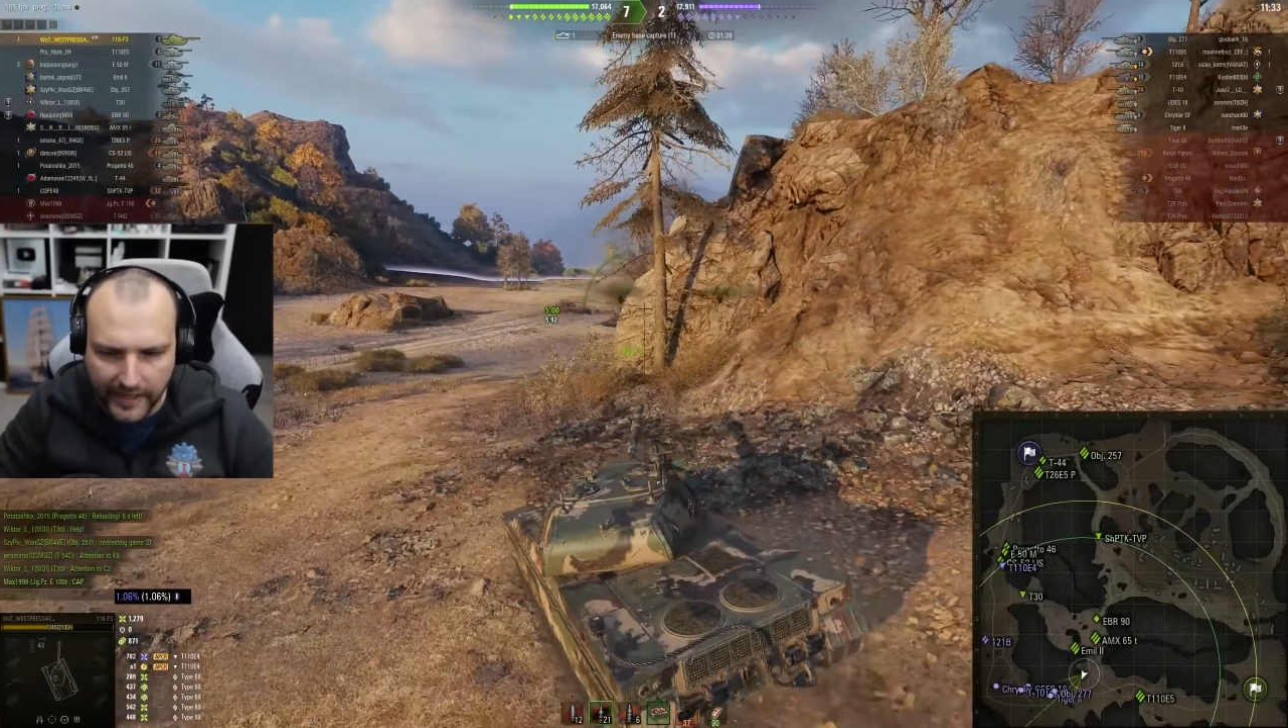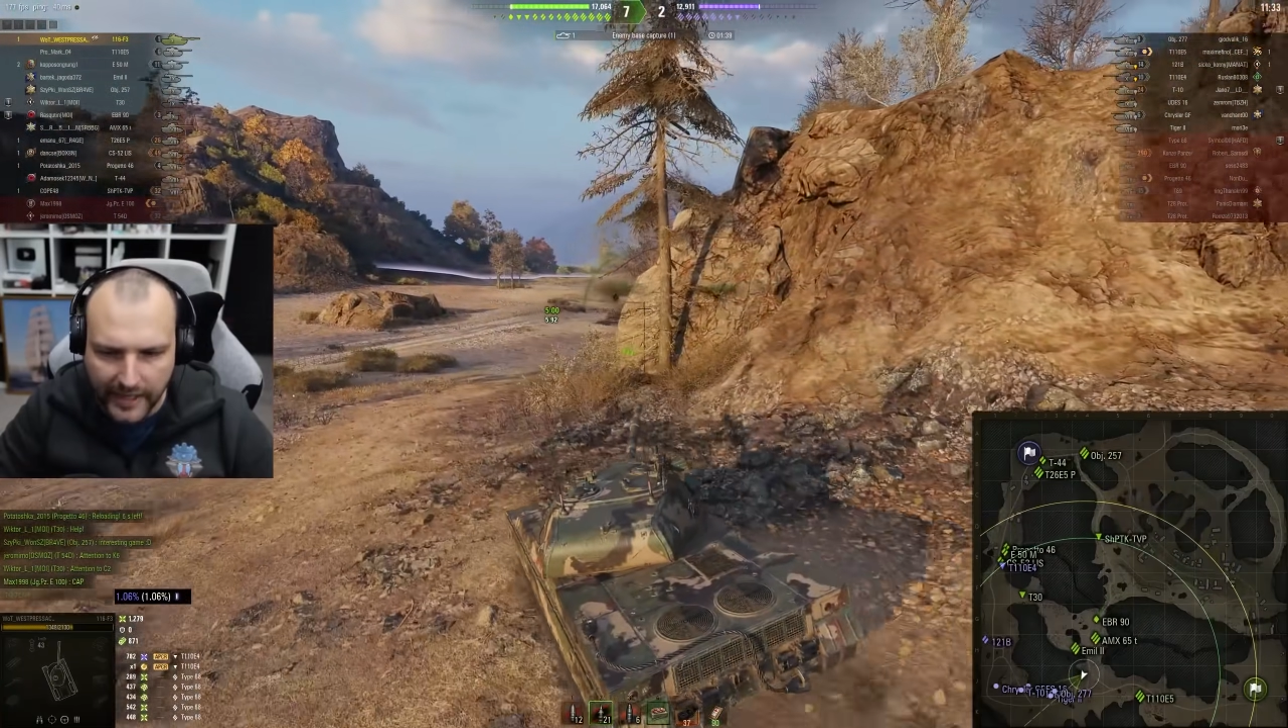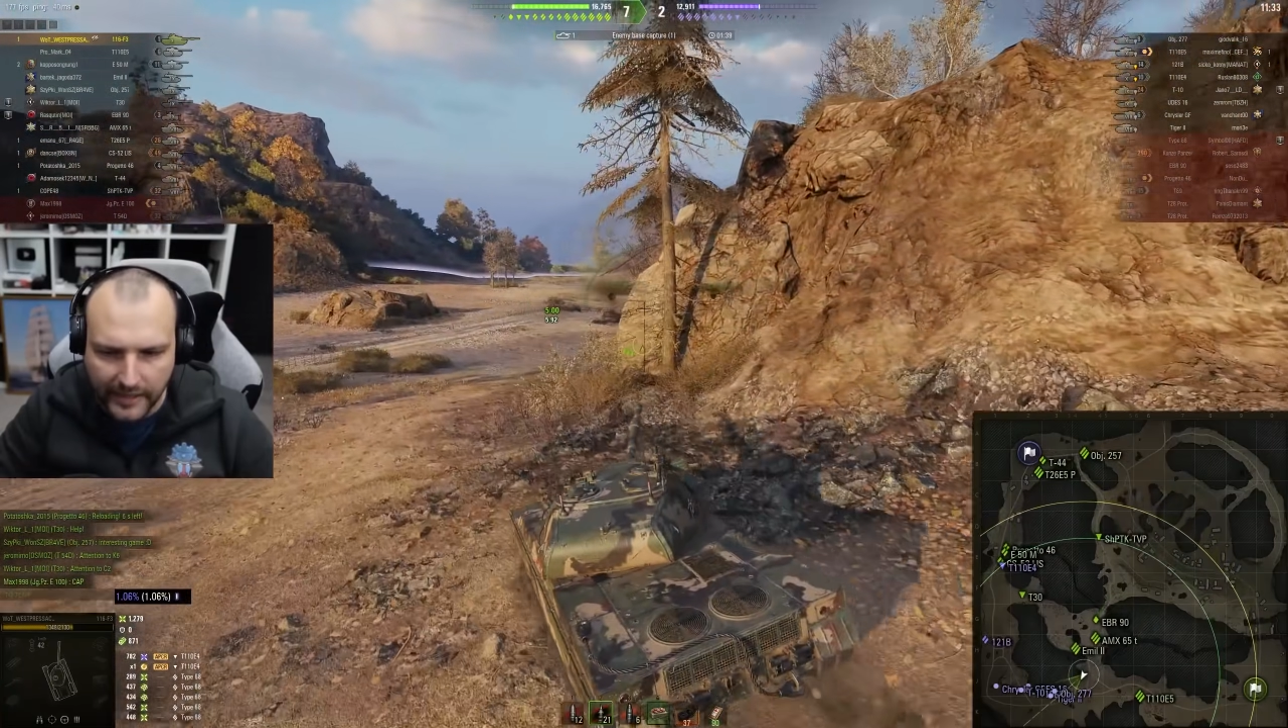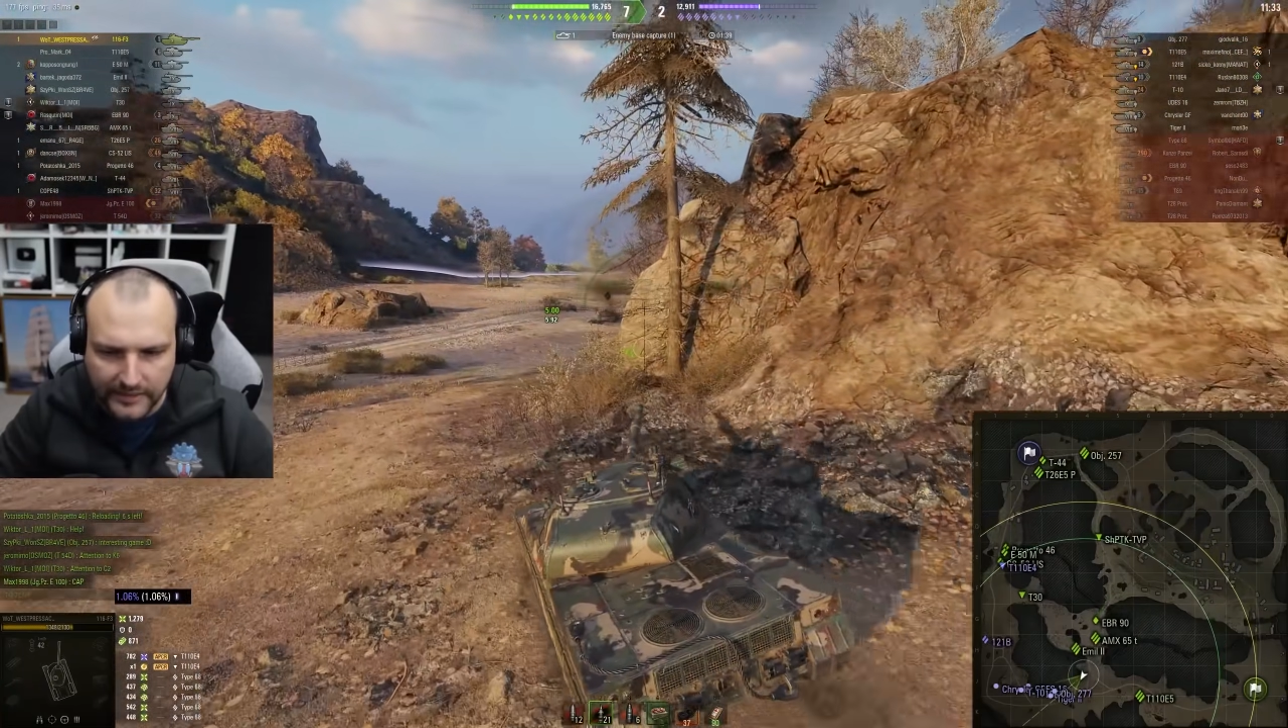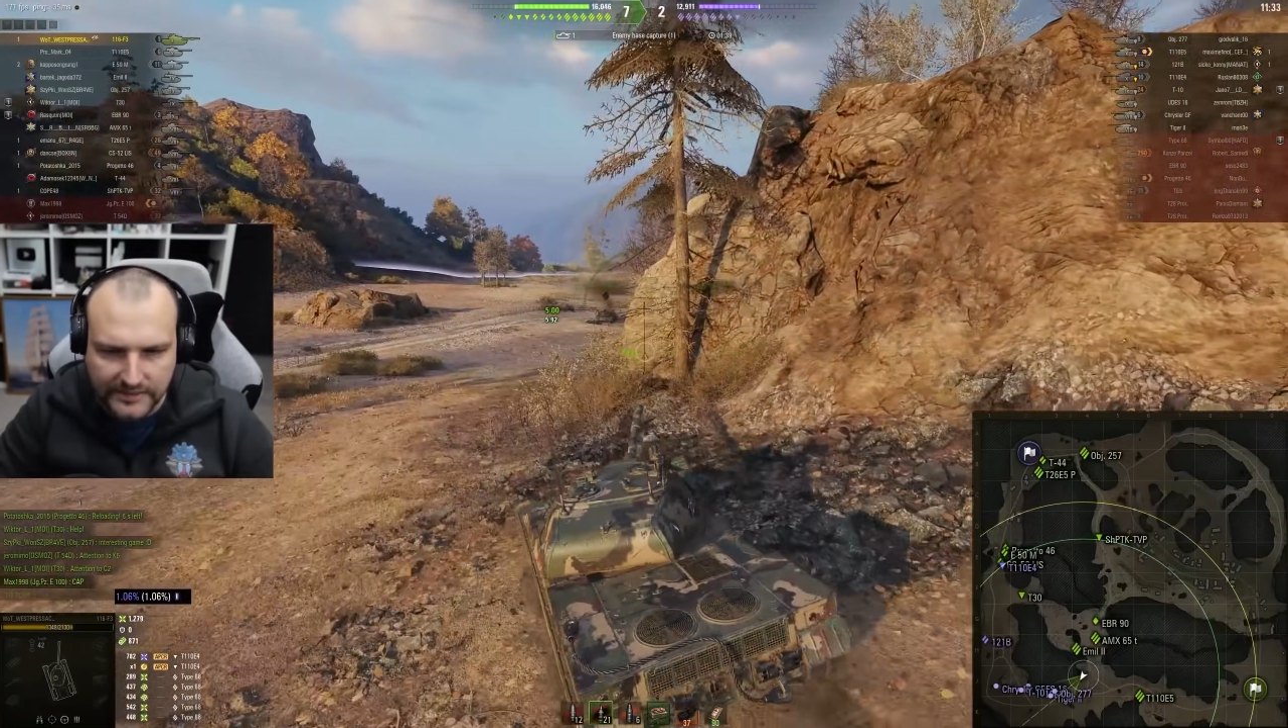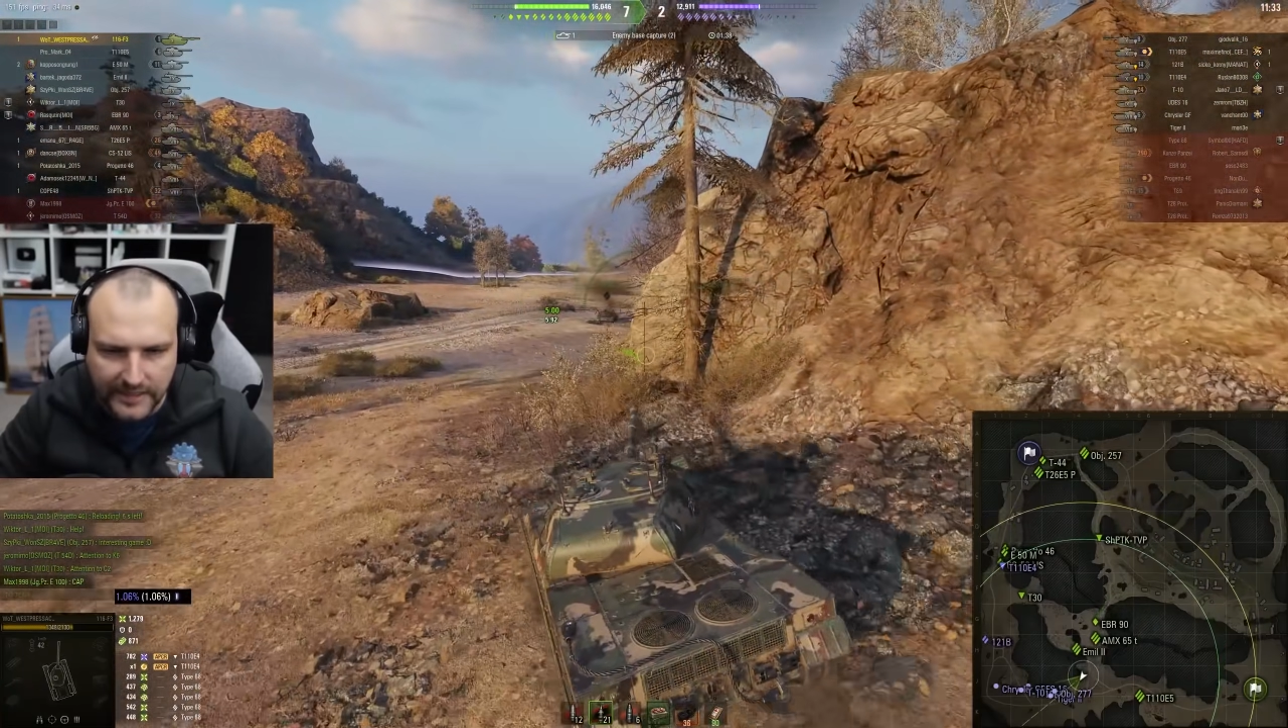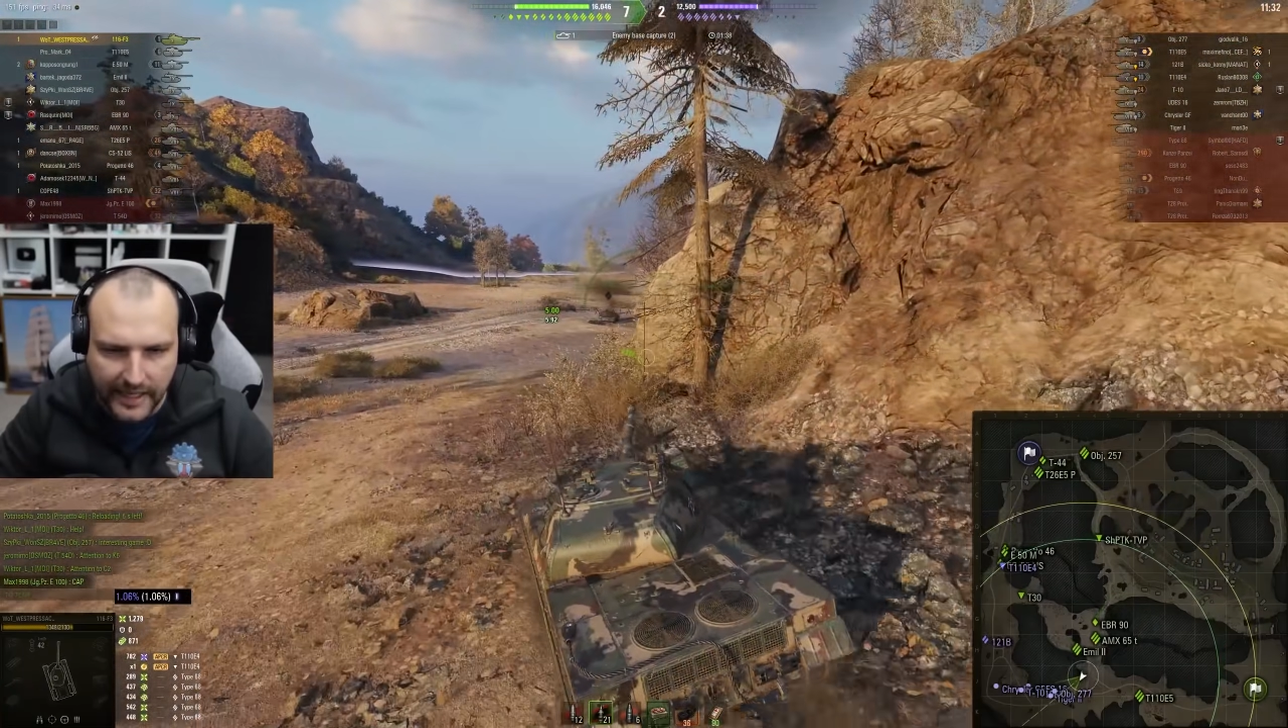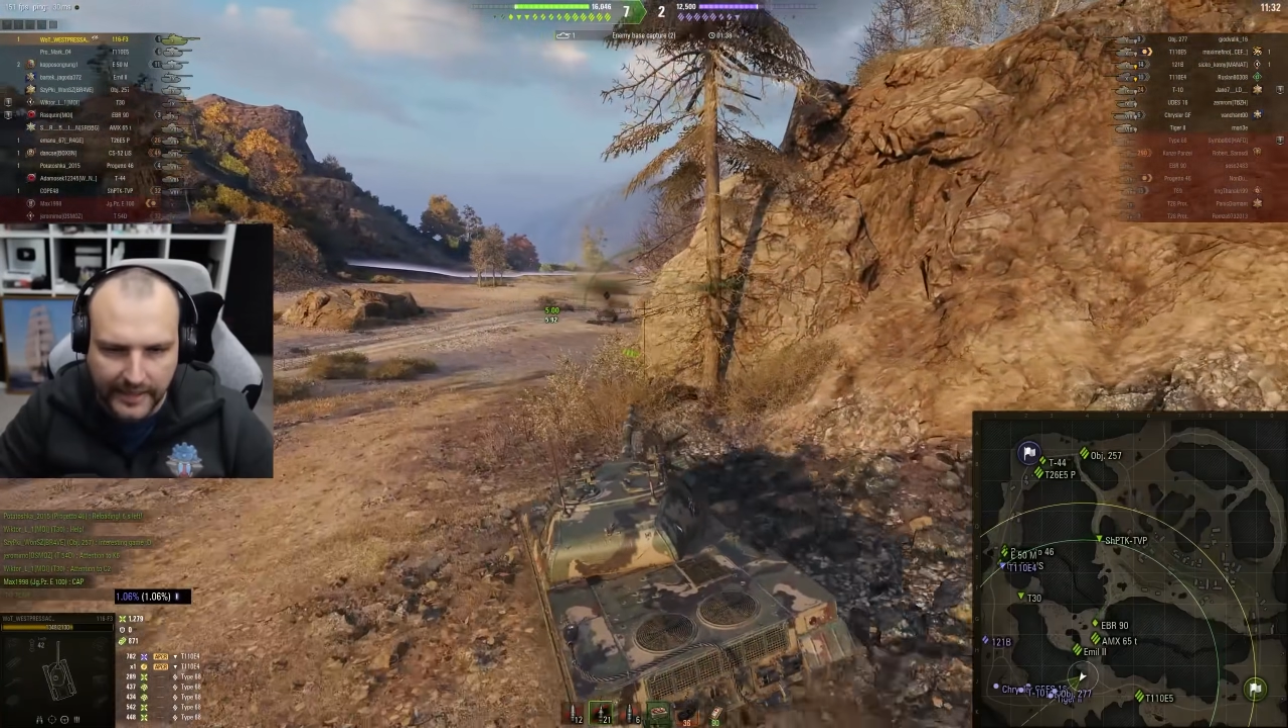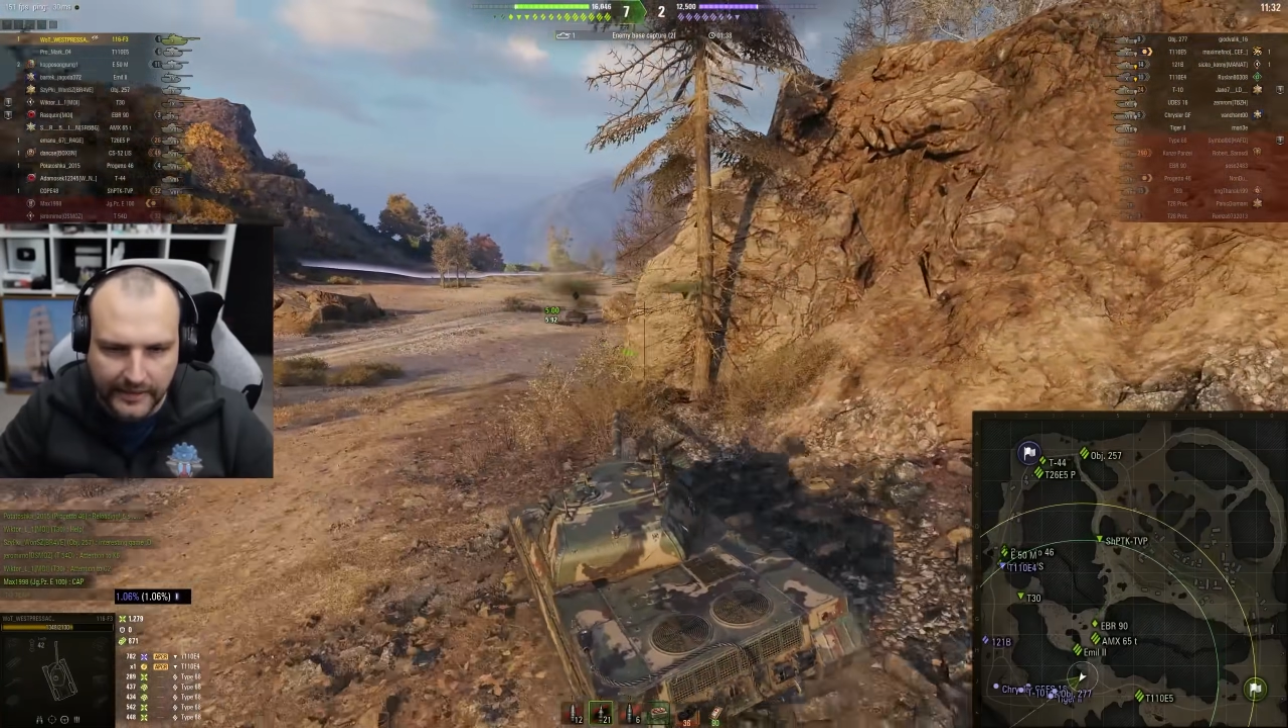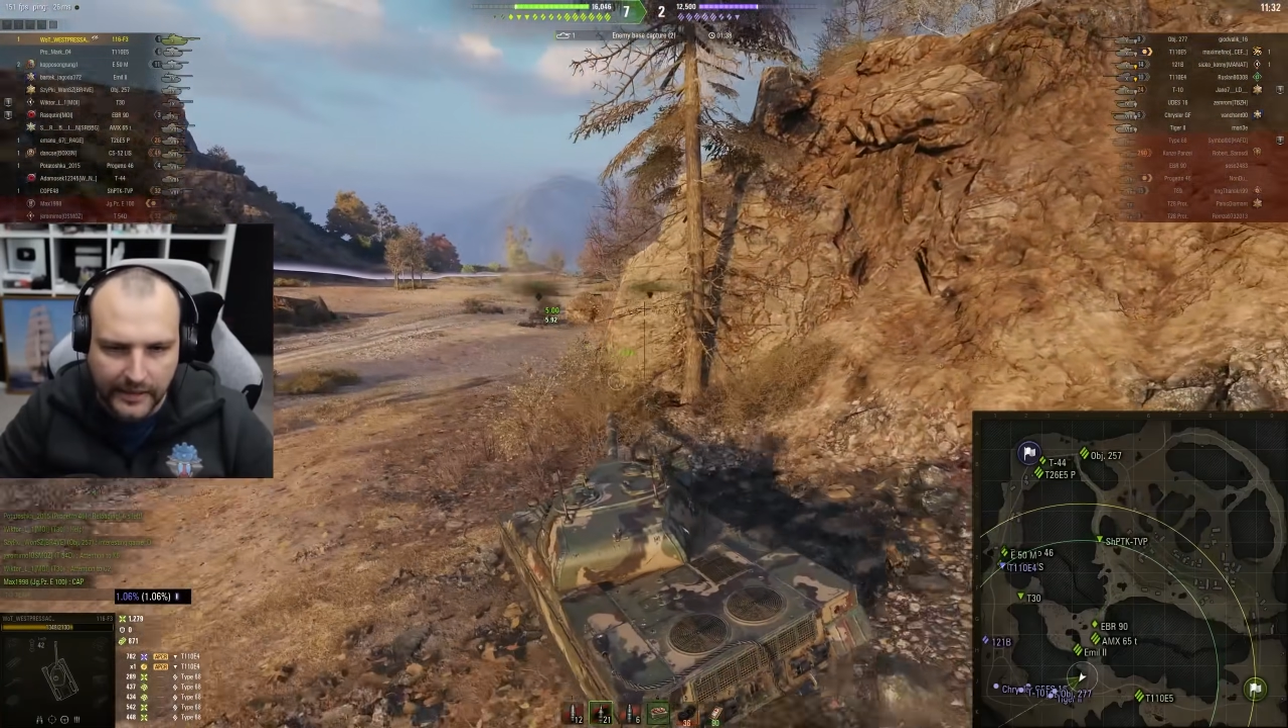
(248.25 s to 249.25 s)
else,
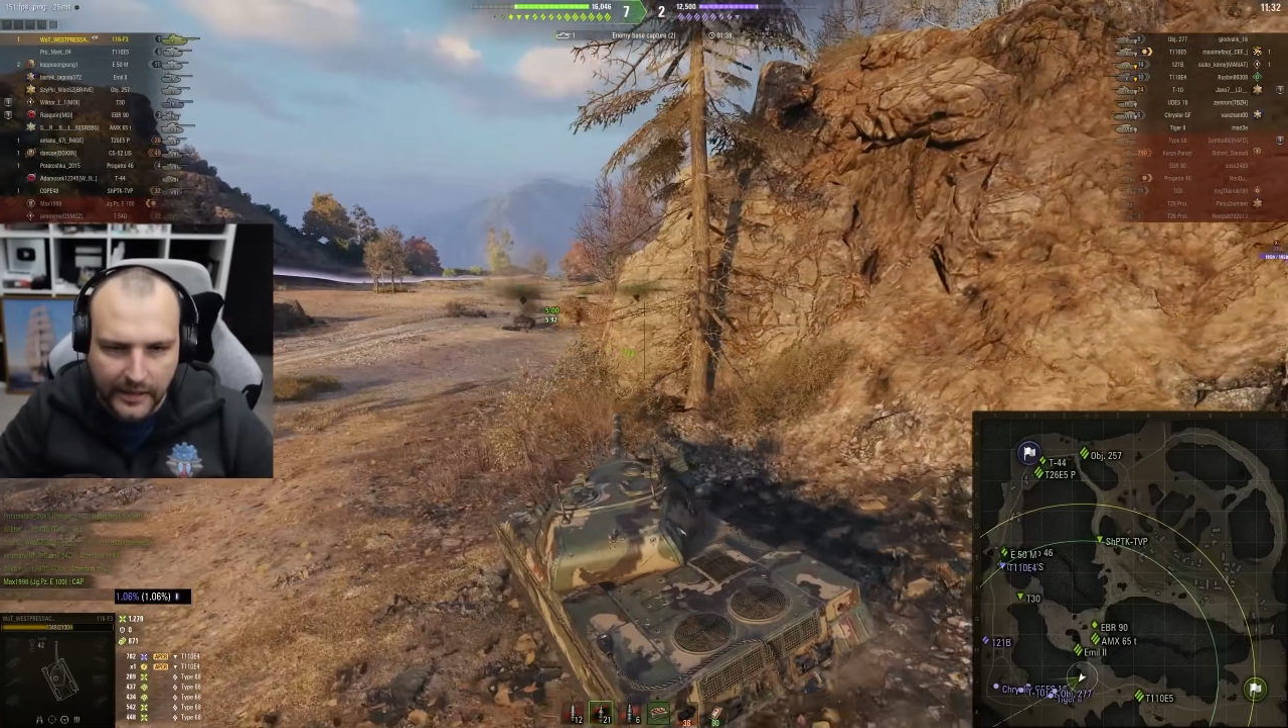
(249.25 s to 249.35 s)
right?